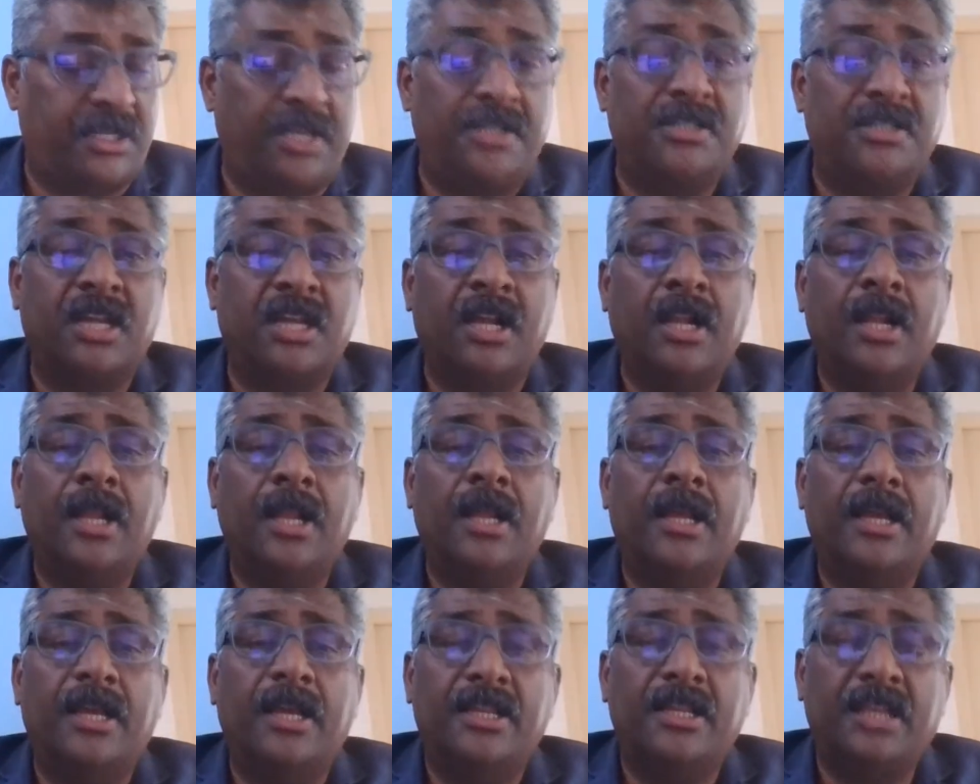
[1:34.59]
Hence,
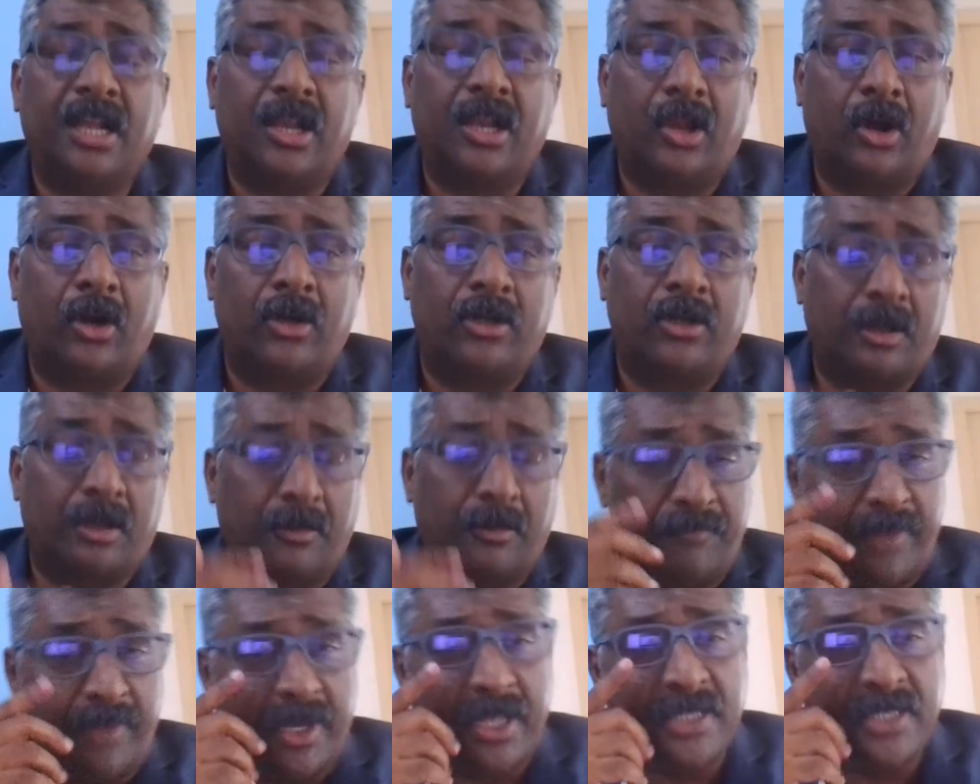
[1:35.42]
in the long
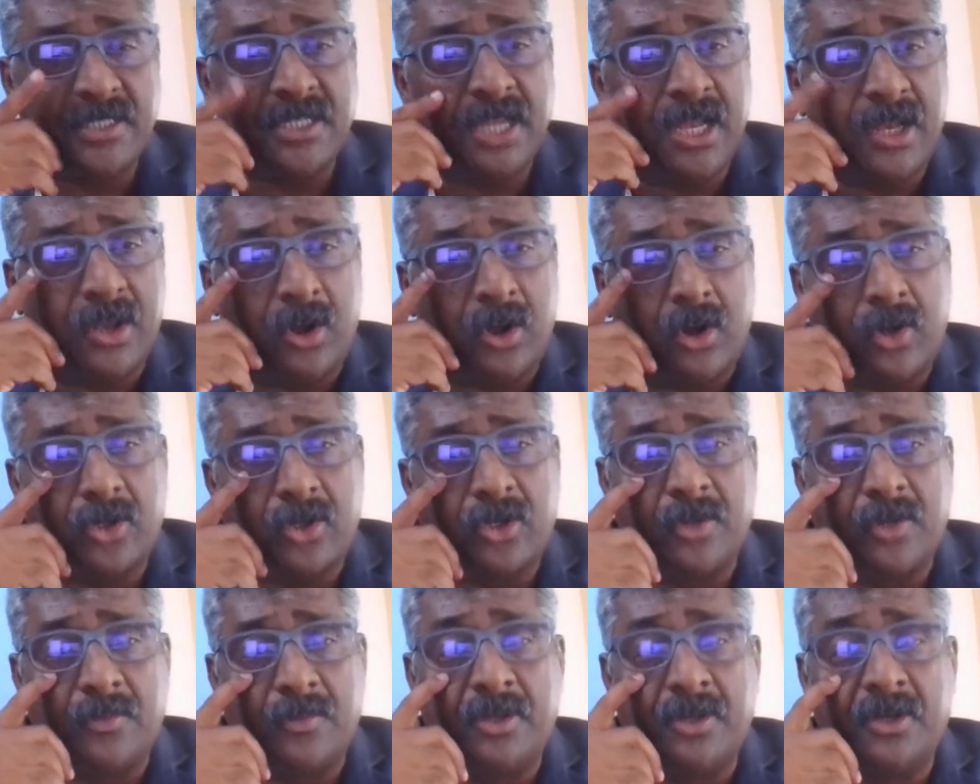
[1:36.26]
term, when I say
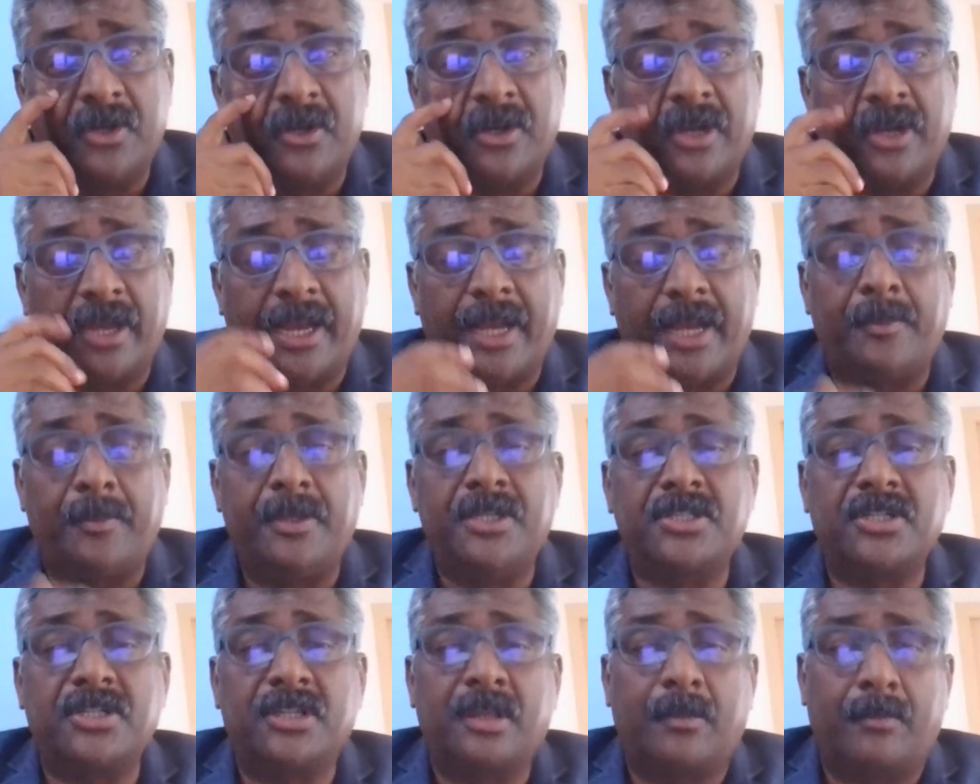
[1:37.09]
long term here, it
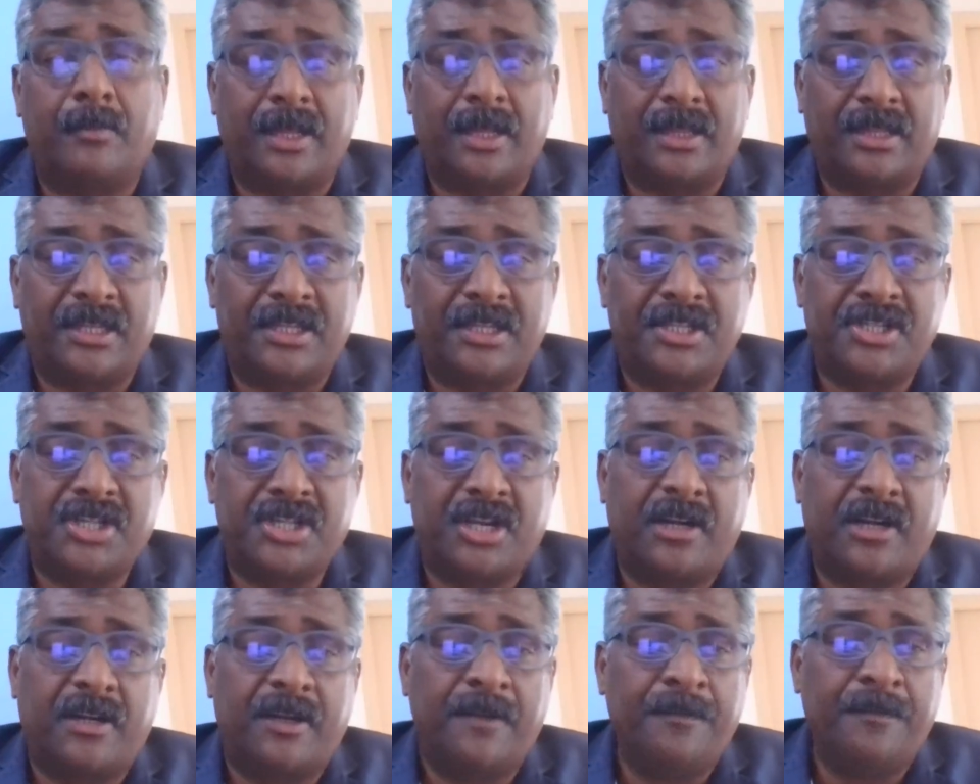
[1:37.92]
means on the monthly
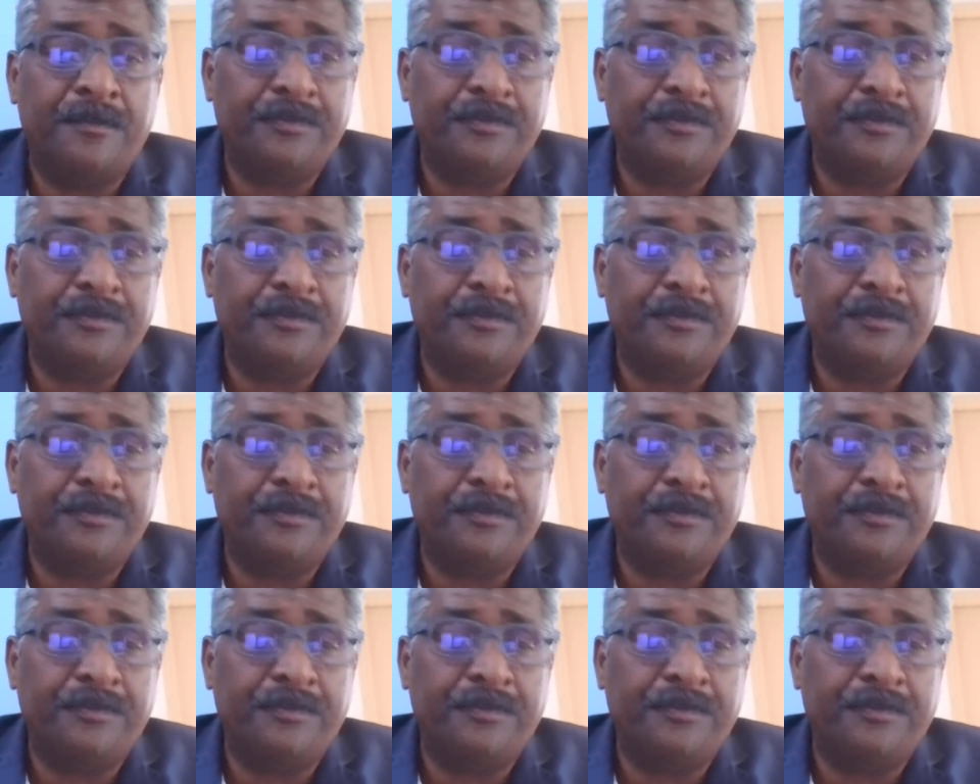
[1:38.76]
chart.